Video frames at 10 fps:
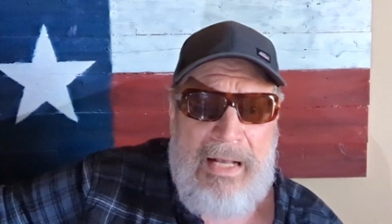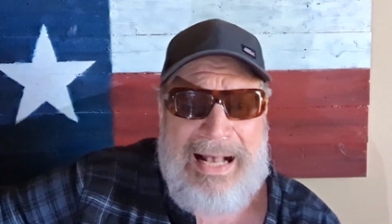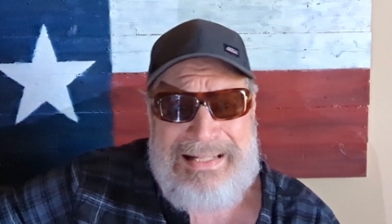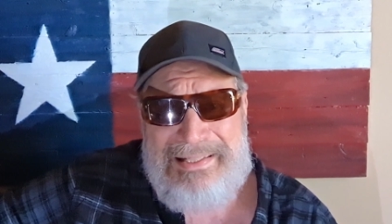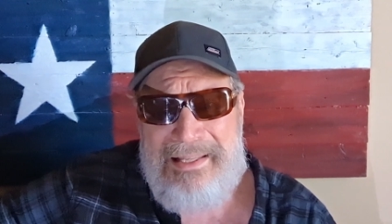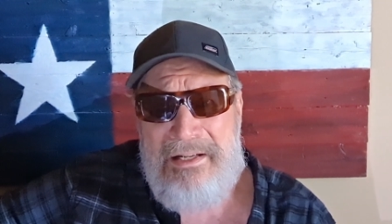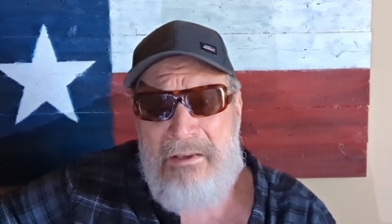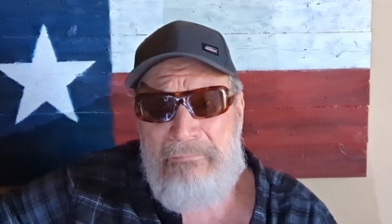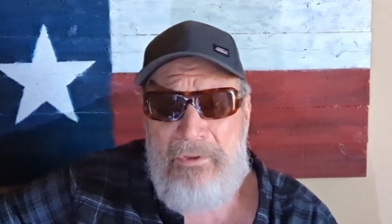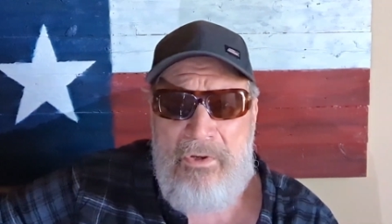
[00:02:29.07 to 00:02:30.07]
I said
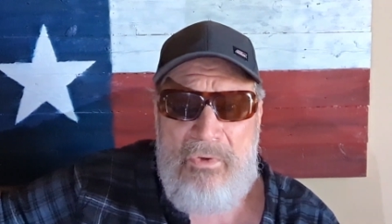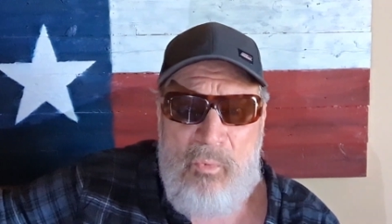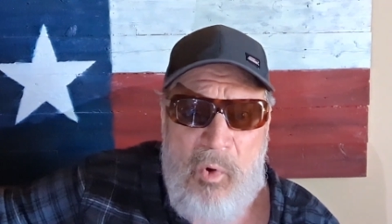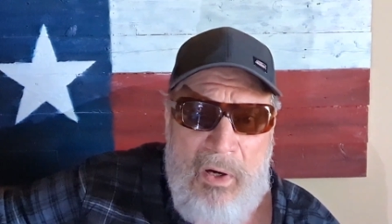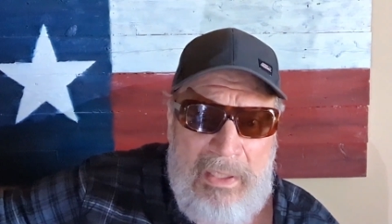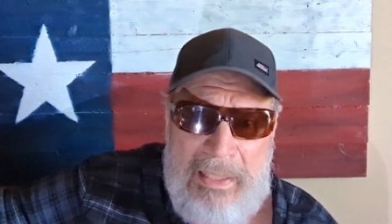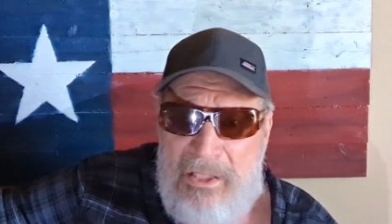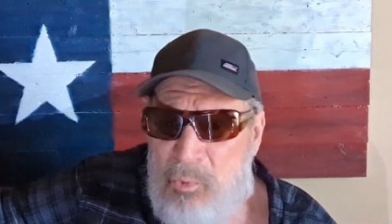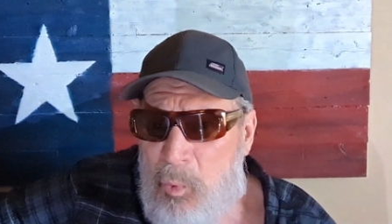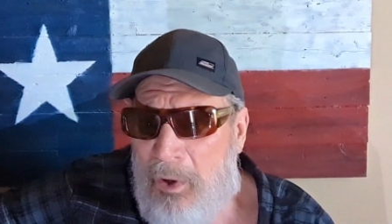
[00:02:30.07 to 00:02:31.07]
if you want
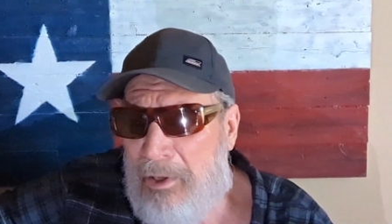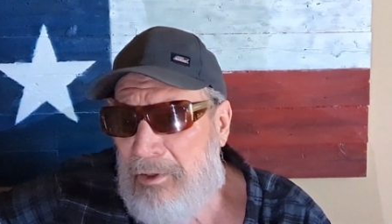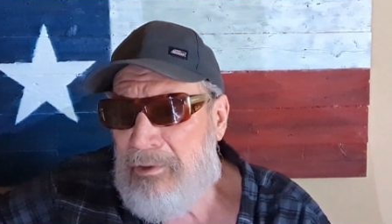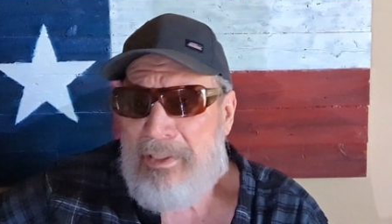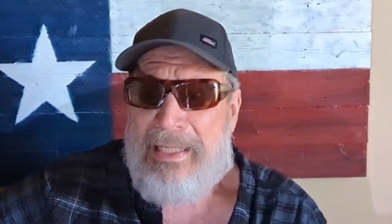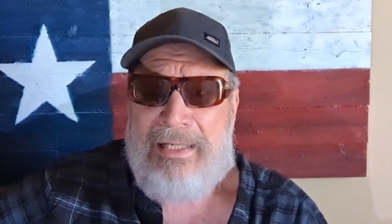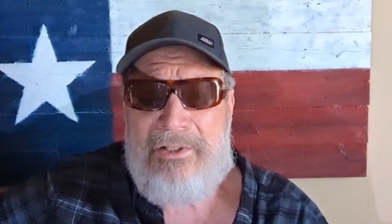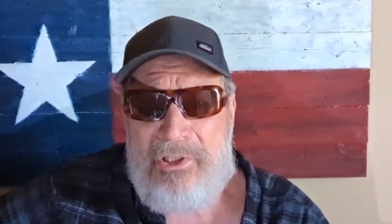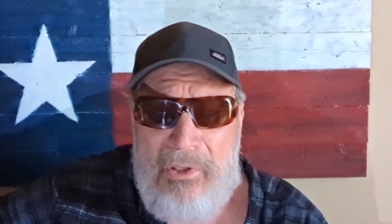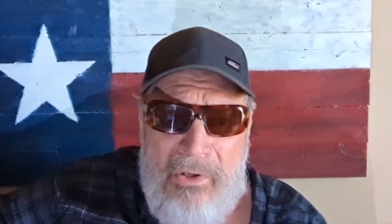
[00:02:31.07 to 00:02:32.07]
less water, kinda
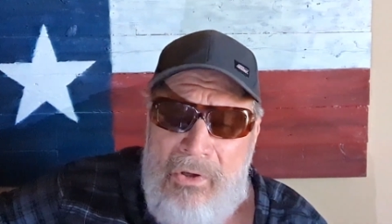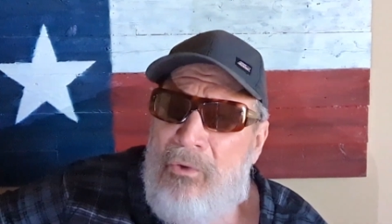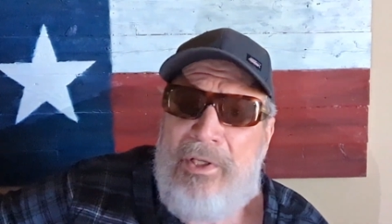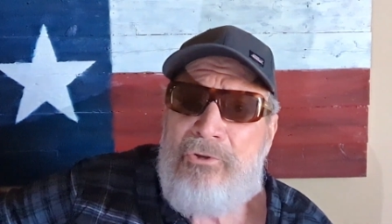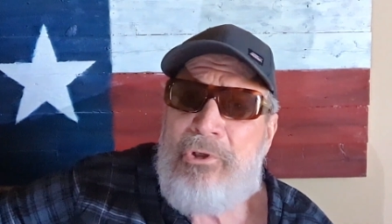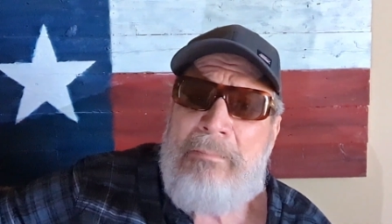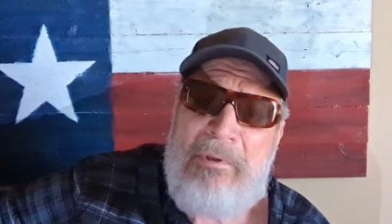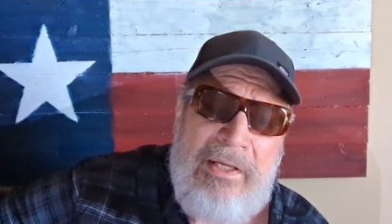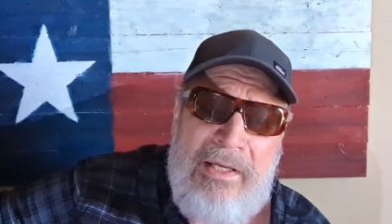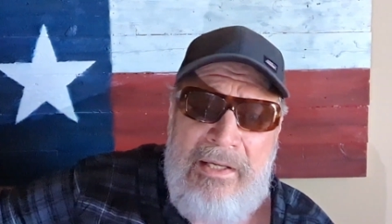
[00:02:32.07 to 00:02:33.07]
slow and
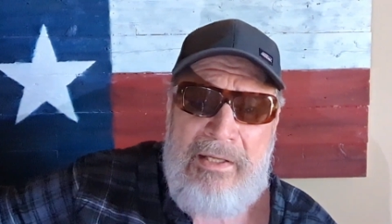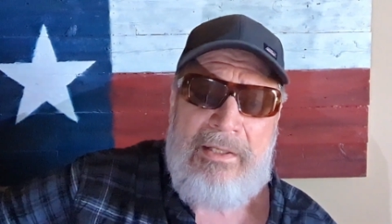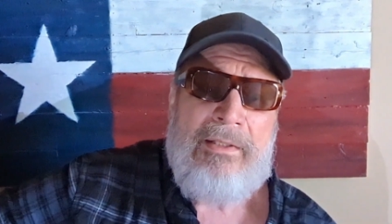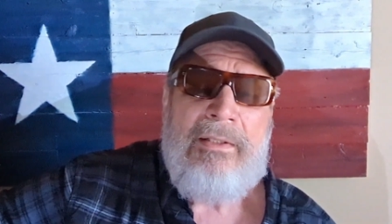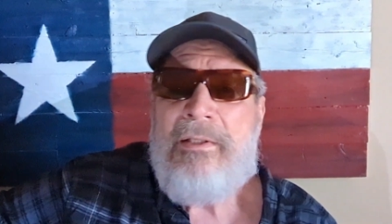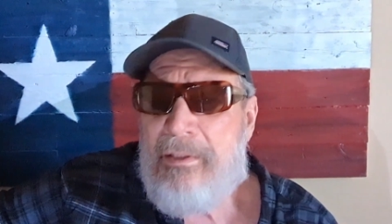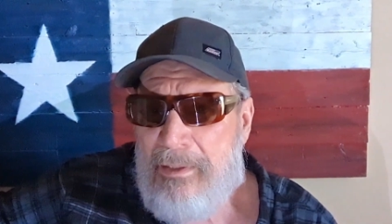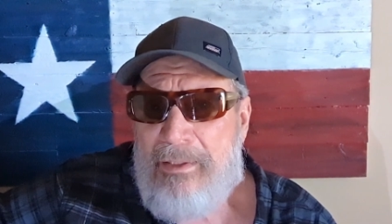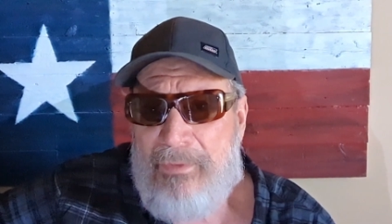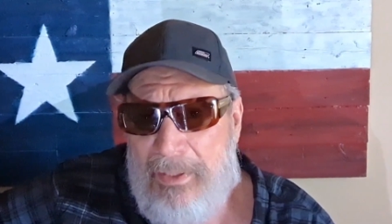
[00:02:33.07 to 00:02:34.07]
drippy,
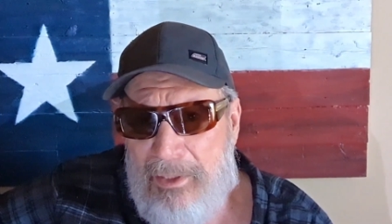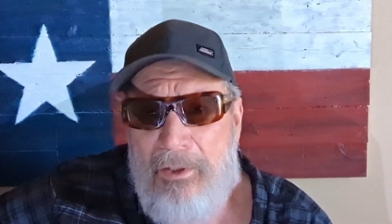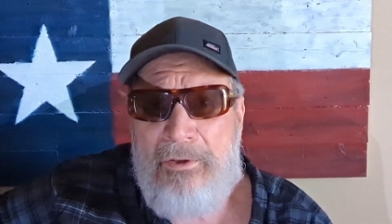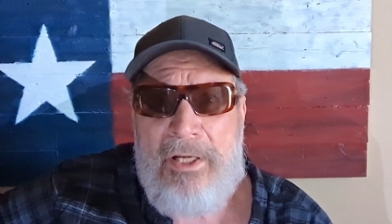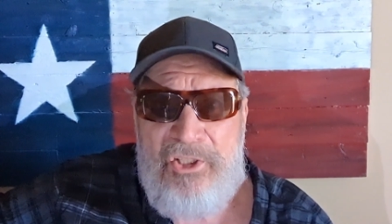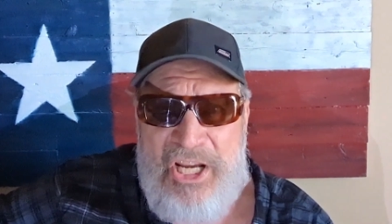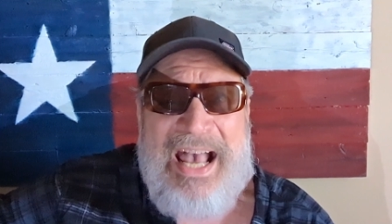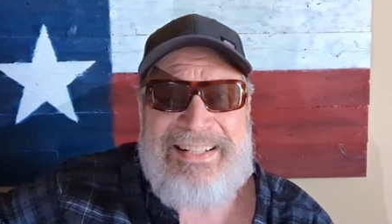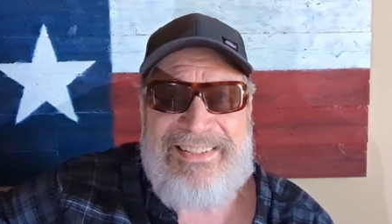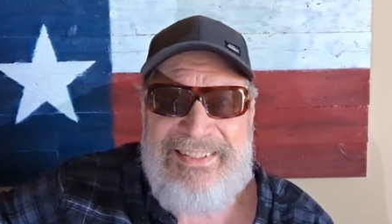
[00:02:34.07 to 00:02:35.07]
Go to
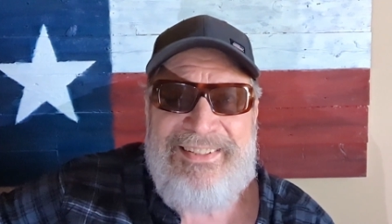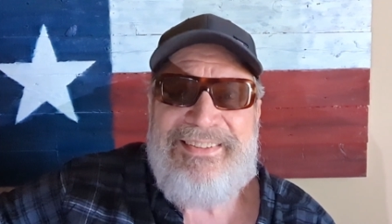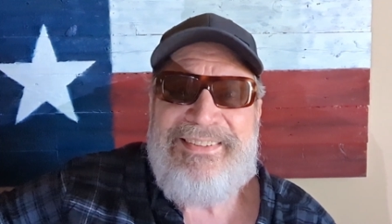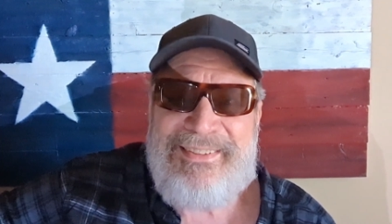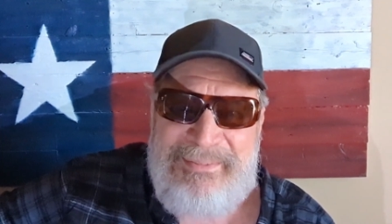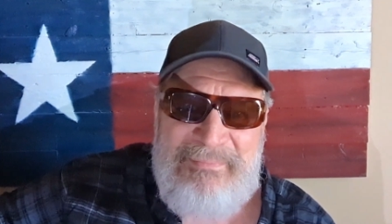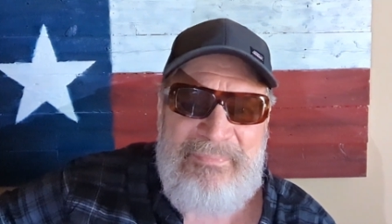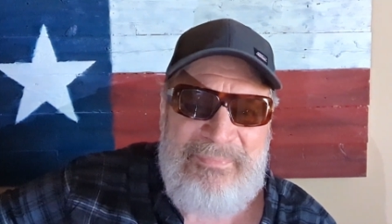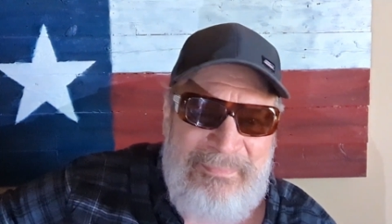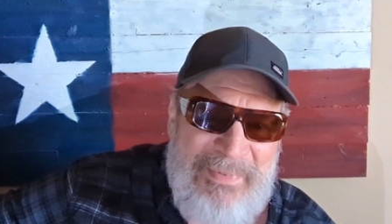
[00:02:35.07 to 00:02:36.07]

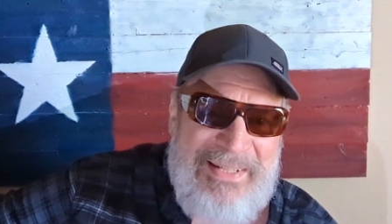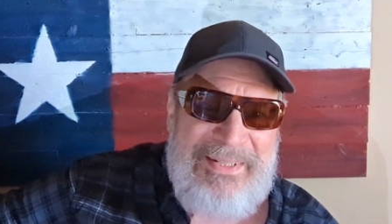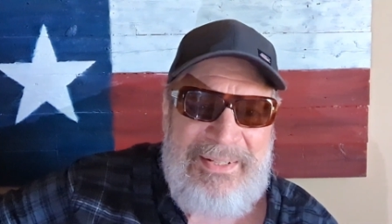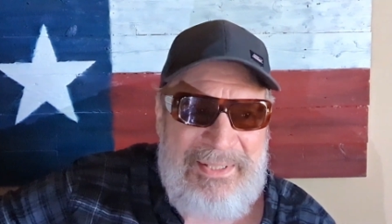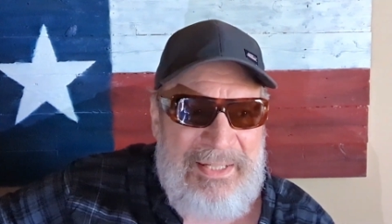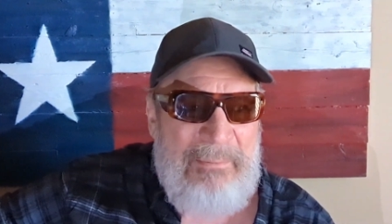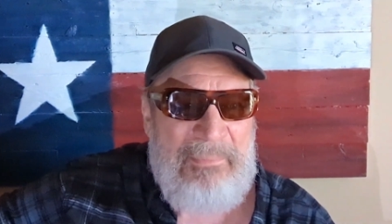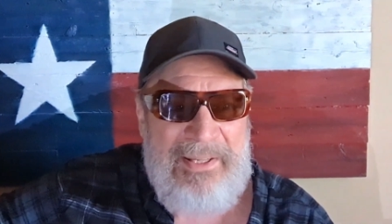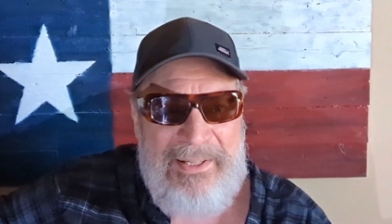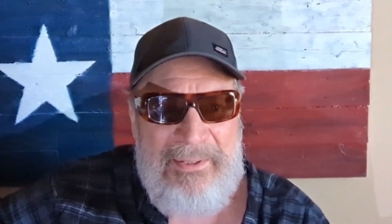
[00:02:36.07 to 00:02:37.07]
Jackson,
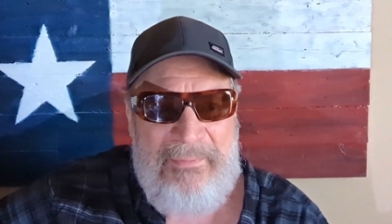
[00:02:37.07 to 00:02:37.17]
Mississippi.